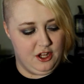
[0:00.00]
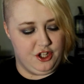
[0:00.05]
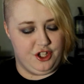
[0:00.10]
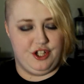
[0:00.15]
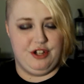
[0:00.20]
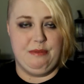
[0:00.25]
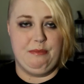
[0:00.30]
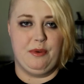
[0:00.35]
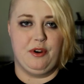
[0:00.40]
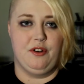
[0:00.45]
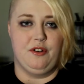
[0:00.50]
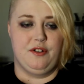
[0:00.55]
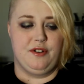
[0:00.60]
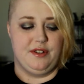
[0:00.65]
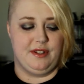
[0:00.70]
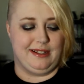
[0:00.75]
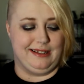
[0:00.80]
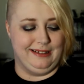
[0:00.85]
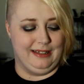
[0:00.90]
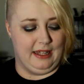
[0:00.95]

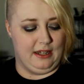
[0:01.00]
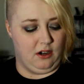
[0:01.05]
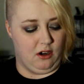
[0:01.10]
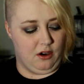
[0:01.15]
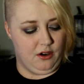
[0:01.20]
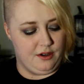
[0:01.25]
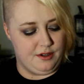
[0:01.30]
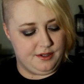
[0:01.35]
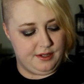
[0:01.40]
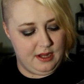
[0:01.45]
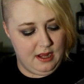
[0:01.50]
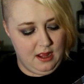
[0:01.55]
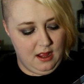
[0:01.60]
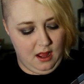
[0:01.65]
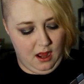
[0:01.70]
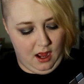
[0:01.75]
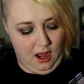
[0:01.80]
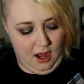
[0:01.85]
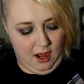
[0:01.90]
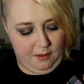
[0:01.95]
shimmers, glitters.
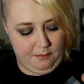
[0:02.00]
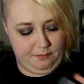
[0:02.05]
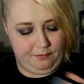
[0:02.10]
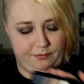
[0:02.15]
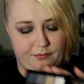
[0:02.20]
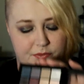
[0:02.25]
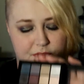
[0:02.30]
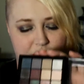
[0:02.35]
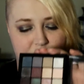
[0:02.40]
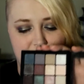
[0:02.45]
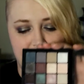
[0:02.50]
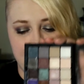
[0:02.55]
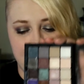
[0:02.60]
You